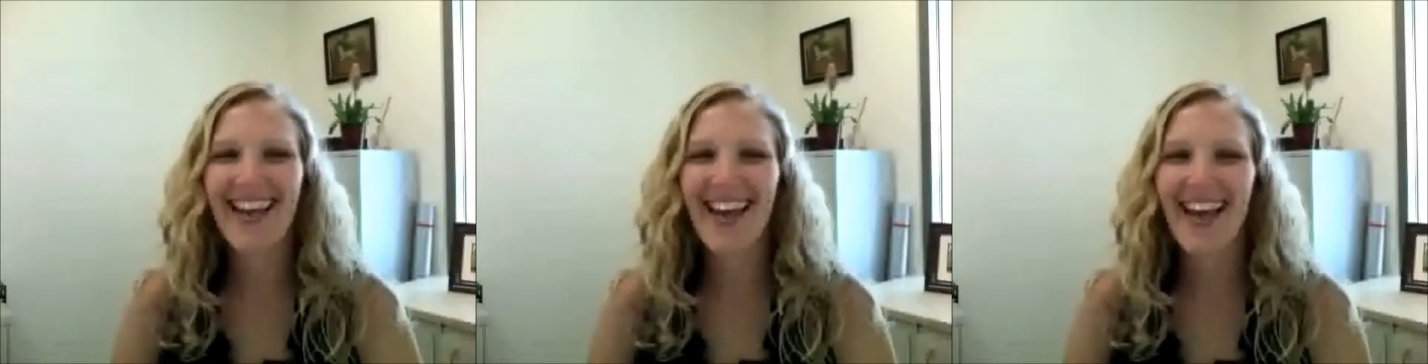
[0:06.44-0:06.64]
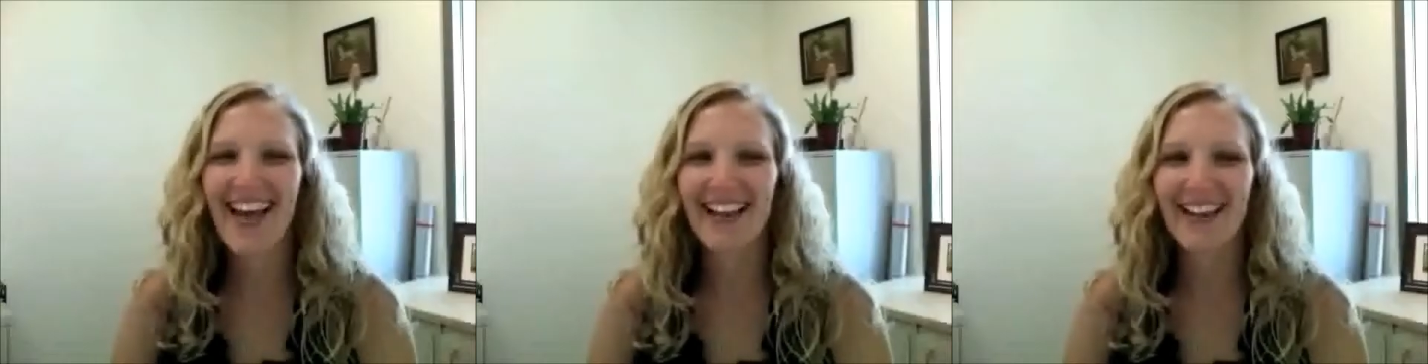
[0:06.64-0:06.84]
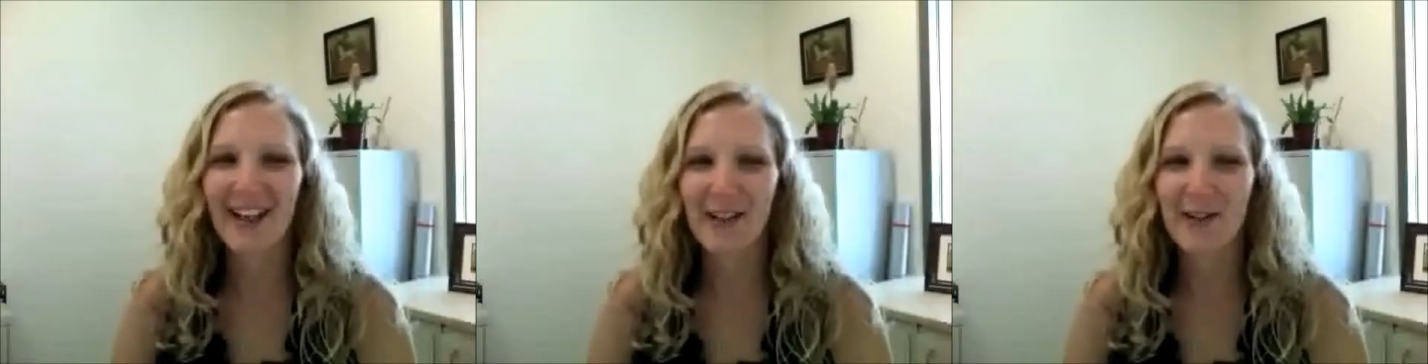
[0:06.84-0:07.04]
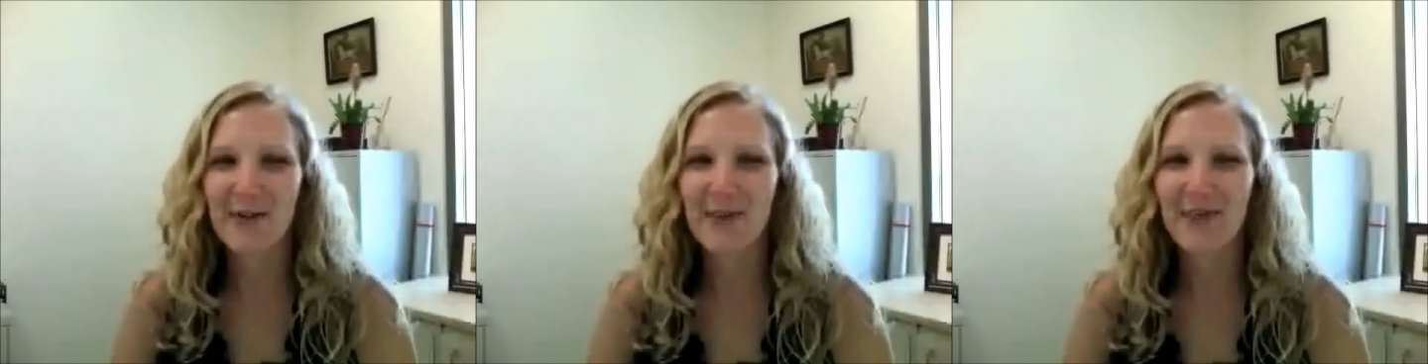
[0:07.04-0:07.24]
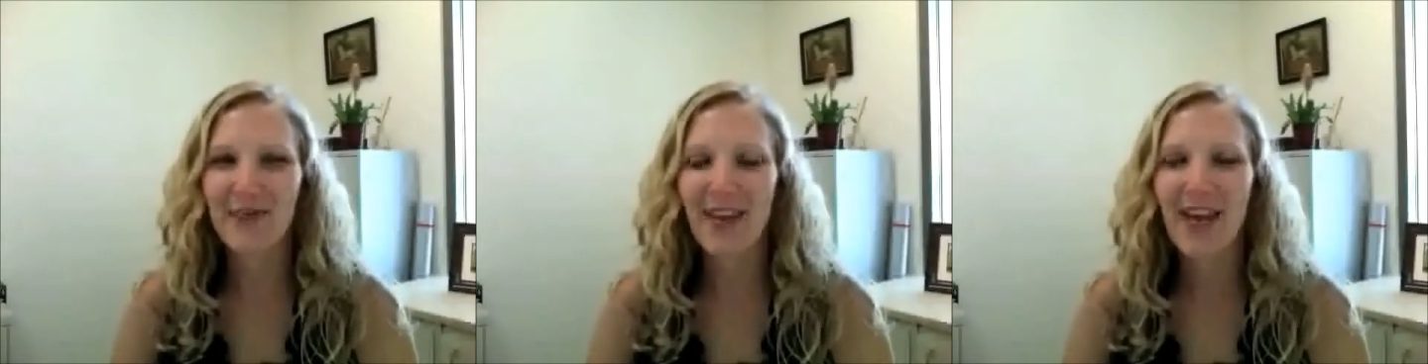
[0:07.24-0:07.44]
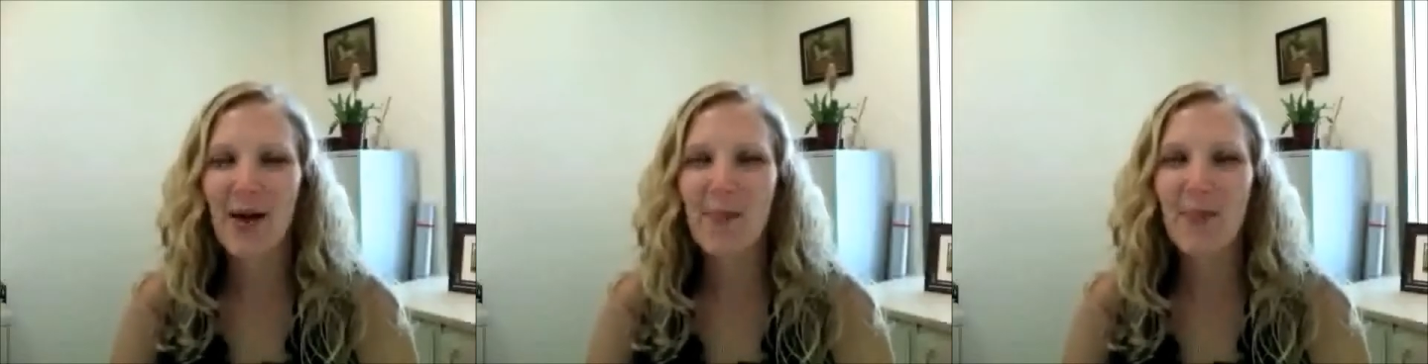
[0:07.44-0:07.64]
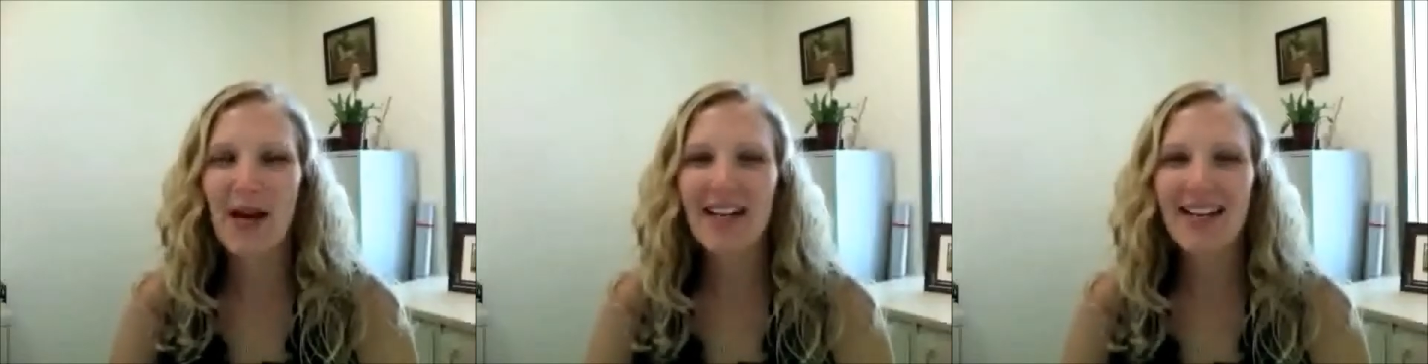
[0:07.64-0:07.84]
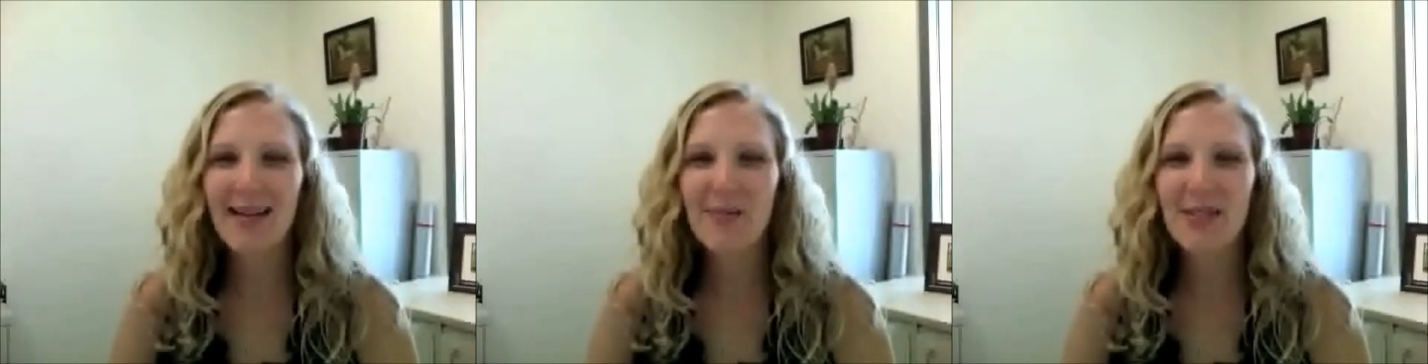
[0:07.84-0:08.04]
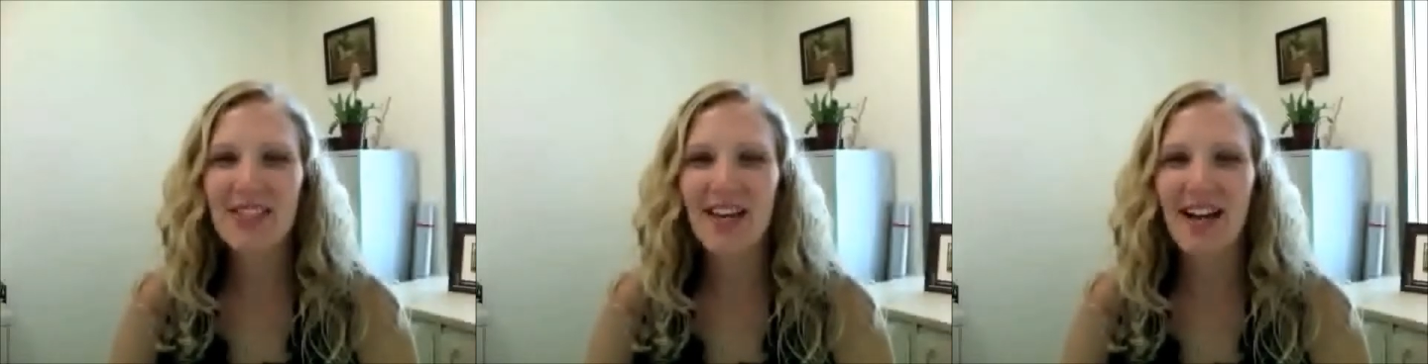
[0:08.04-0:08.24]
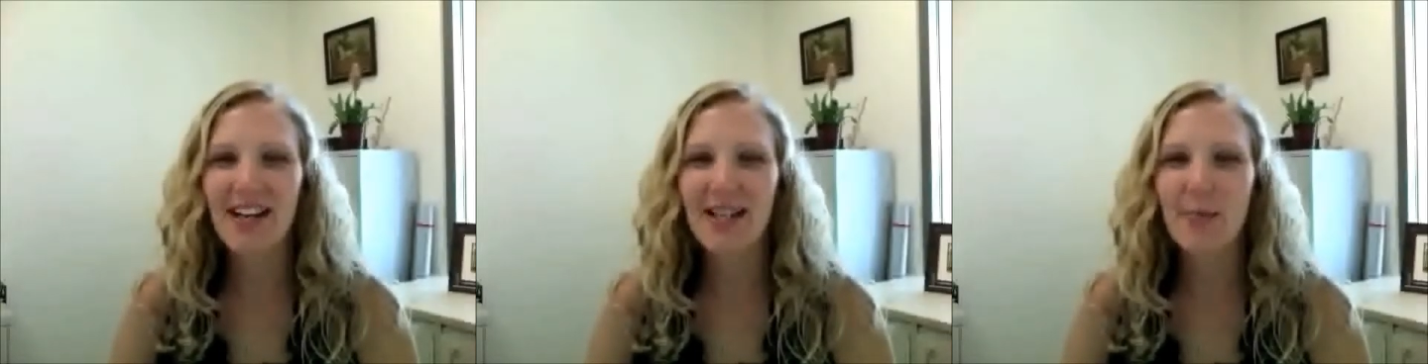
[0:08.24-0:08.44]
Hello, my name is Heidi